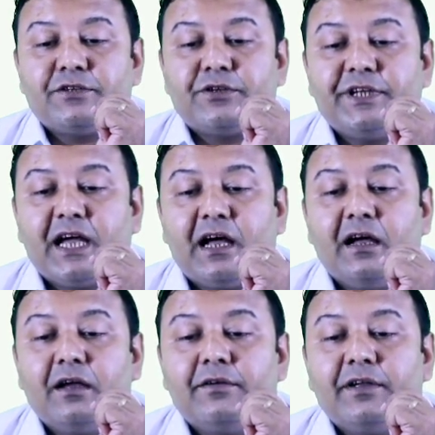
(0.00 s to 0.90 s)
So
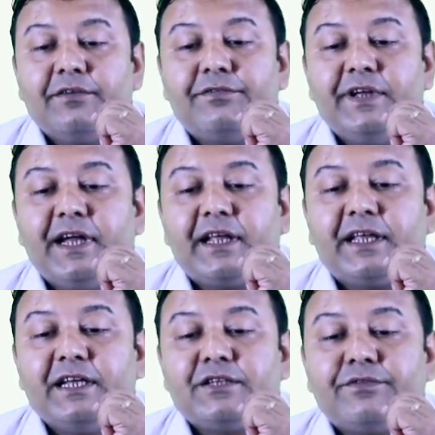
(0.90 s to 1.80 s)
yeah, if we get a
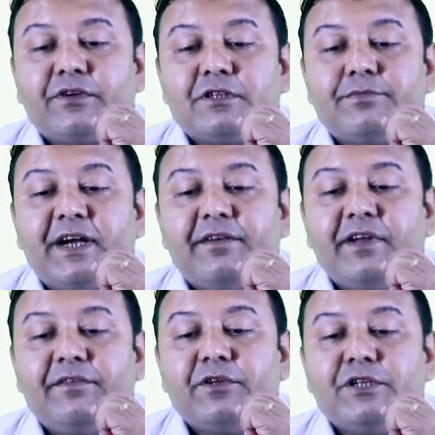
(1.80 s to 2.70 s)
case of frostbite, we
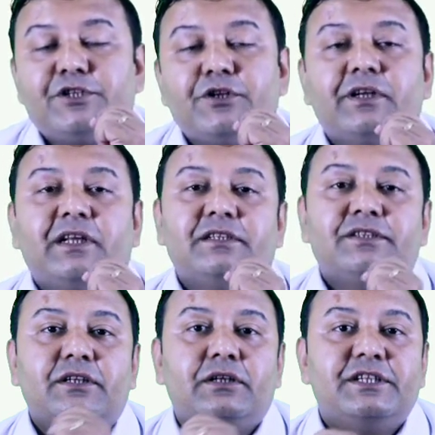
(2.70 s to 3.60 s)
have to ensure that the
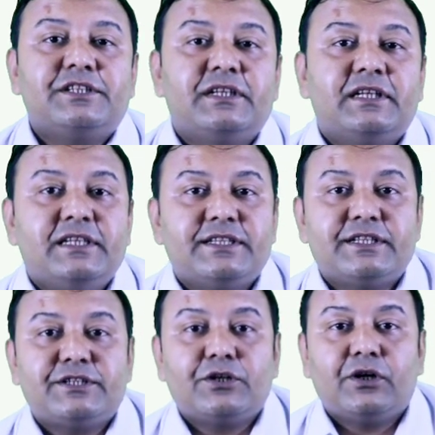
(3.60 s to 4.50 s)
circulation is
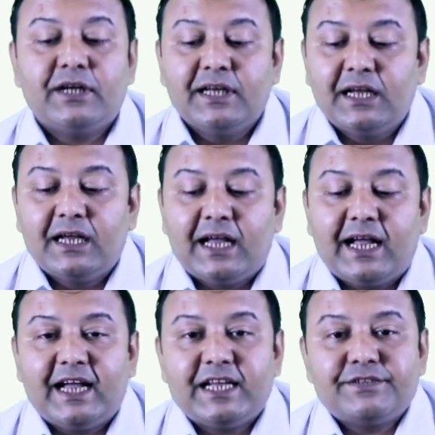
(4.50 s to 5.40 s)
restored
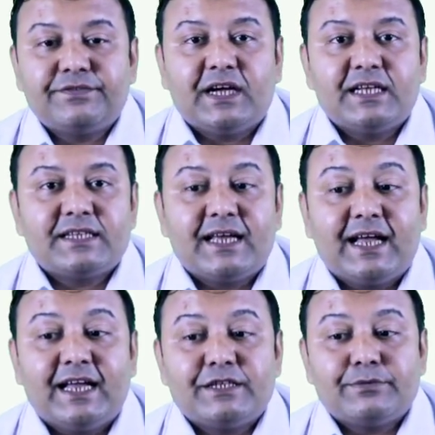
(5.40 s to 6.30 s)
as fast
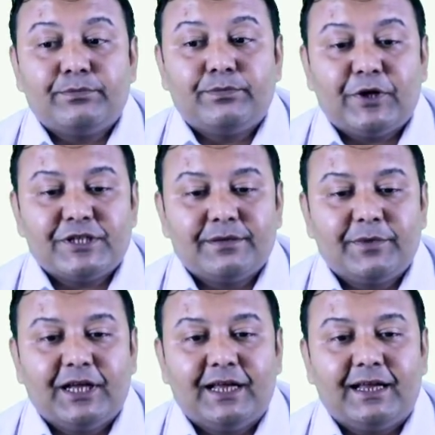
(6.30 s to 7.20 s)
as
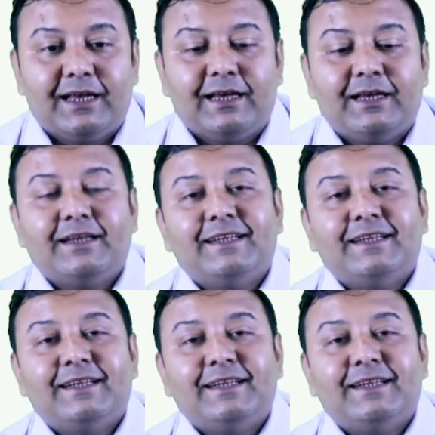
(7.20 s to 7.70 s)
possible.